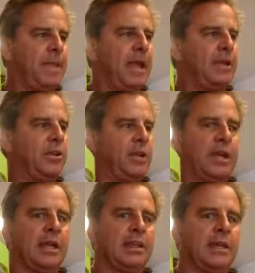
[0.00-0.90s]
and you
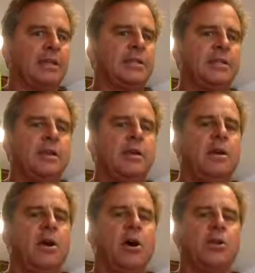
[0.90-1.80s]
can get this
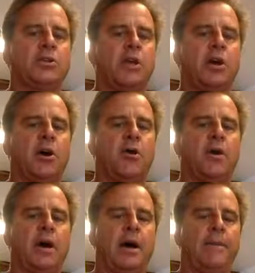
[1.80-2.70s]

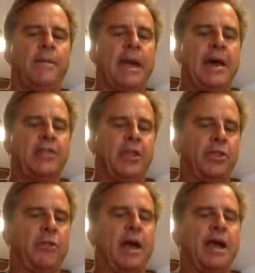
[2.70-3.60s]
also at the
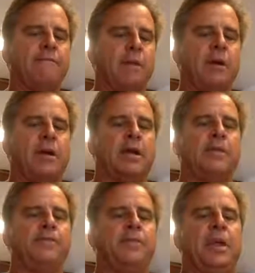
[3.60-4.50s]
Thrive Market.